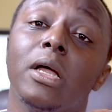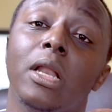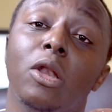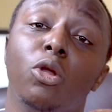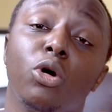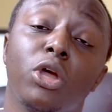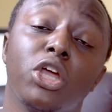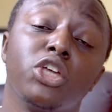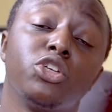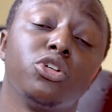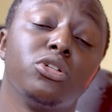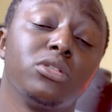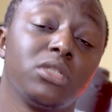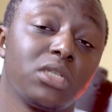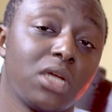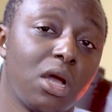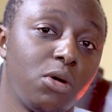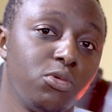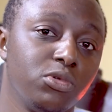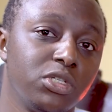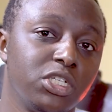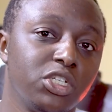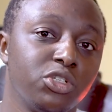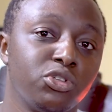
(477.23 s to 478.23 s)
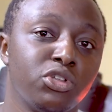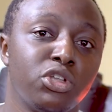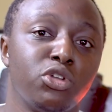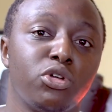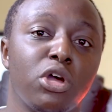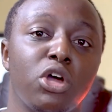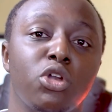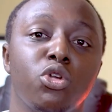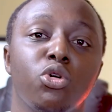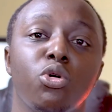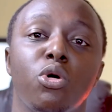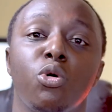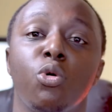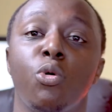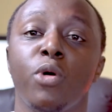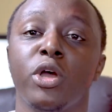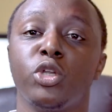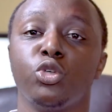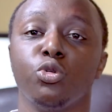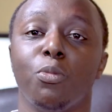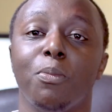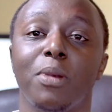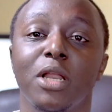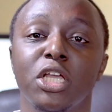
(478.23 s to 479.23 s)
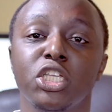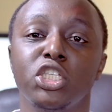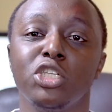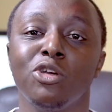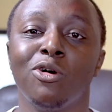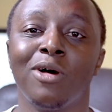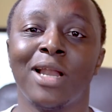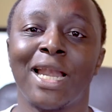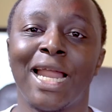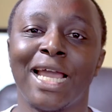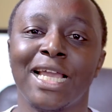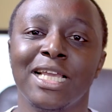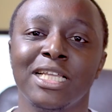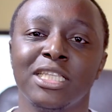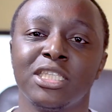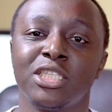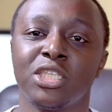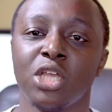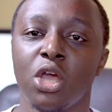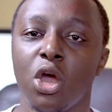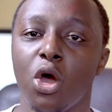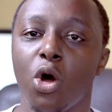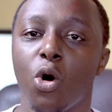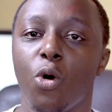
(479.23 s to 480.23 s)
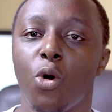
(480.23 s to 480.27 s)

a location scouting, so that you can know where to place your lights,